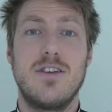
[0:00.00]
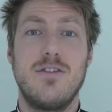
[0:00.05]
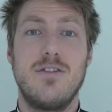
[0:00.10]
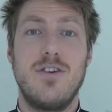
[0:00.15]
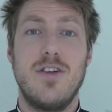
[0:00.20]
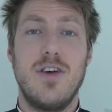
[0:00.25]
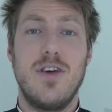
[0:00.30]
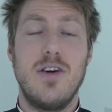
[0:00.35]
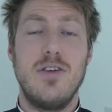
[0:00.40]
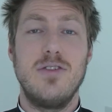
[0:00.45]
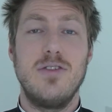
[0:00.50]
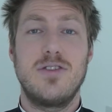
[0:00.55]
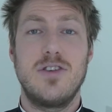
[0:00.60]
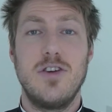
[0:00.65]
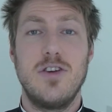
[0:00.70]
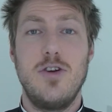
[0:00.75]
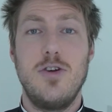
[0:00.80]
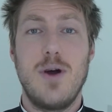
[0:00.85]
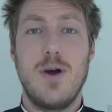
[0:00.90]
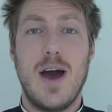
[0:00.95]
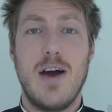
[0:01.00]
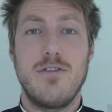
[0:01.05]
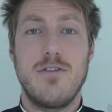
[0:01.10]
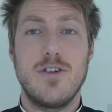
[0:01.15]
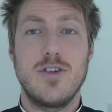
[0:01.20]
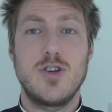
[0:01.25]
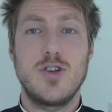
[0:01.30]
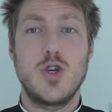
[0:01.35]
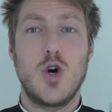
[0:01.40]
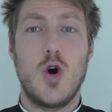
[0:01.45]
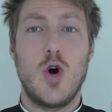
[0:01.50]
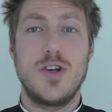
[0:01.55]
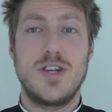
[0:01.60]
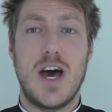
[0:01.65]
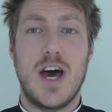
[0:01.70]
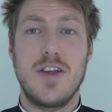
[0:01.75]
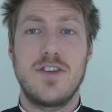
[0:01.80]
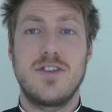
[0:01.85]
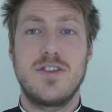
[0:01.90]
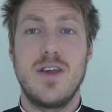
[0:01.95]
for those who have taught
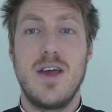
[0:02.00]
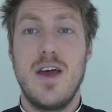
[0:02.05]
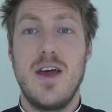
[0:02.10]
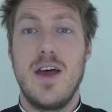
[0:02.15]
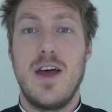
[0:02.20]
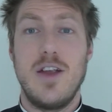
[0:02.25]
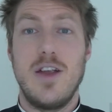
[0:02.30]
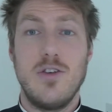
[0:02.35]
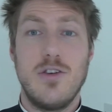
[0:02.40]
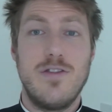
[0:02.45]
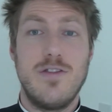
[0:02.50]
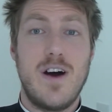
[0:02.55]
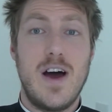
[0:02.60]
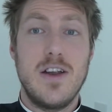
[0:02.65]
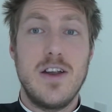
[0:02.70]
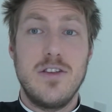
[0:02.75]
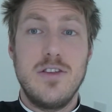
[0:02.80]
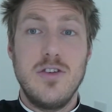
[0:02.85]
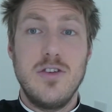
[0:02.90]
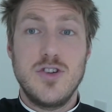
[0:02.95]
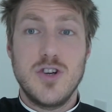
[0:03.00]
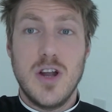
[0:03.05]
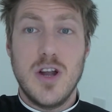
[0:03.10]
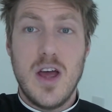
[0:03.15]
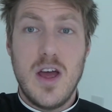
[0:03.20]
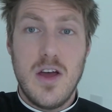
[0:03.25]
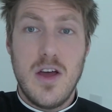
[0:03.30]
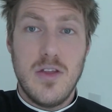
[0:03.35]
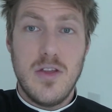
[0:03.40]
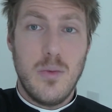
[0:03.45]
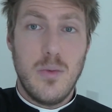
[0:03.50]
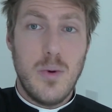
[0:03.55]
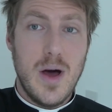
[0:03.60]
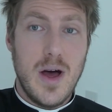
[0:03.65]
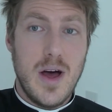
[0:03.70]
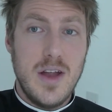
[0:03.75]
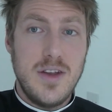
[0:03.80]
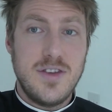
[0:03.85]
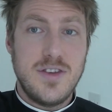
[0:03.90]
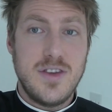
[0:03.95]
us. And you'll find, as usual, the
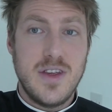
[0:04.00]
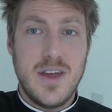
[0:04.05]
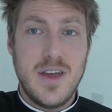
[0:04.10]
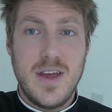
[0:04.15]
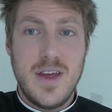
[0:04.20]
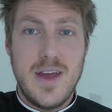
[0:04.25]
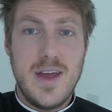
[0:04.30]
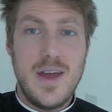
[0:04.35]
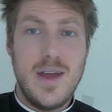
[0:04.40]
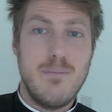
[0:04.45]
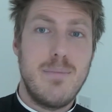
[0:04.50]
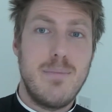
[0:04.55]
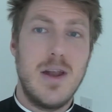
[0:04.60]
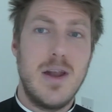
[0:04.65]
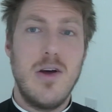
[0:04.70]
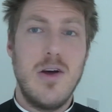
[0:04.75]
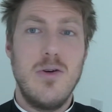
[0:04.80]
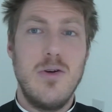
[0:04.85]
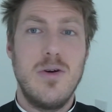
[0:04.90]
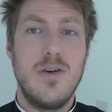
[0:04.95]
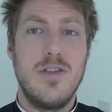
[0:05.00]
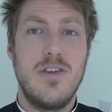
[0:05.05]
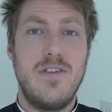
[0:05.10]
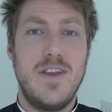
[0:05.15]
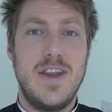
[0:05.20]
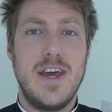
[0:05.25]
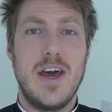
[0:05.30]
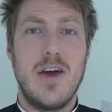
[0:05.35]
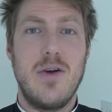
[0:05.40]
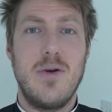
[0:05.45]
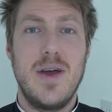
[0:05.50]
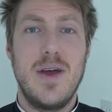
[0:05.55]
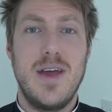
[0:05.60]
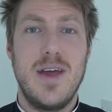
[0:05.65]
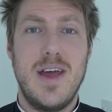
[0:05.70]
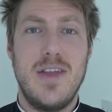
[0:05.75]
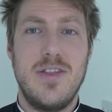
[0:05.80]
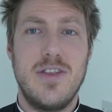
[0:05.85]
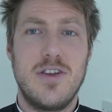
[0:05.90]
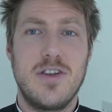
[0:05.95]
words below the video
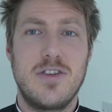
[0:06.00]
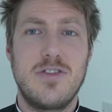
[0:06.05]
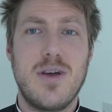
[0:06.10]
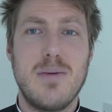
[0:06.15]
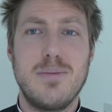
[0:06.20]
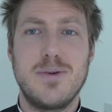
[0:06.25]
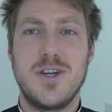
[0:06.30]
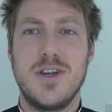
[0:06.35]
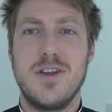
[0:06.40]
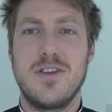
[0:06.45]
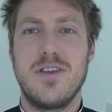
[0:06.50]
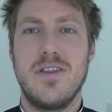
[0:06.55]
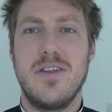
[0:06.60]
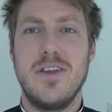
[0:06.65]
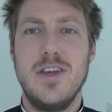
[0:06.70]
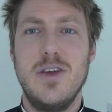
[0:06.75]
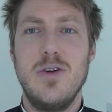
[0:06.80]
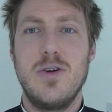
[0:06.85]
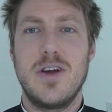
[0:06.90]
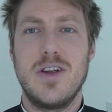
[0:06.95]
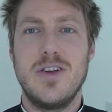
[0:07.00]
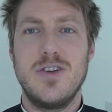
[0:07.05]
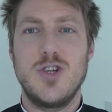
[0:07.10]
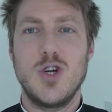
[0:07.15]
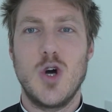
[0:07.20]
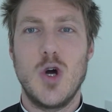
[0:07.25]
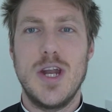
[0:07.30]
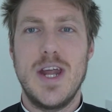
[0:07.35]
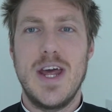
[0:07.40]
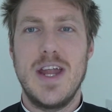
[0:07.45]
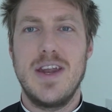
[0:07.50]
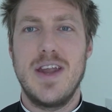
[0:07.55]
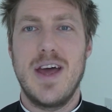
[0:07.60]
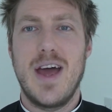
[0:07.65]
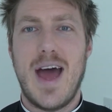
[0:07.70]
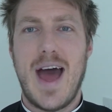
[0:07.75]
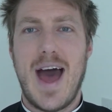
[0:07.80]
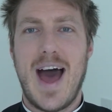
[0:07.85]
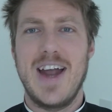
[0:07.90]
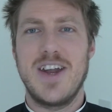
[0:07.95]
in the description so that you can join in
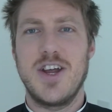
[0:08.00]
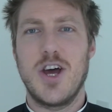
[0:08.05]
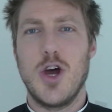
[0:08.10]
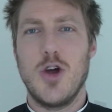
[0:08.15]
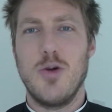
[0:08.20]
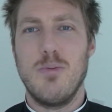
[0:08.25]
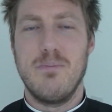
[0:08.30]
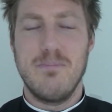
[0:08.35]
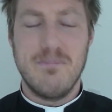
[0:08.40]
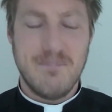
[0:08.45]
at home.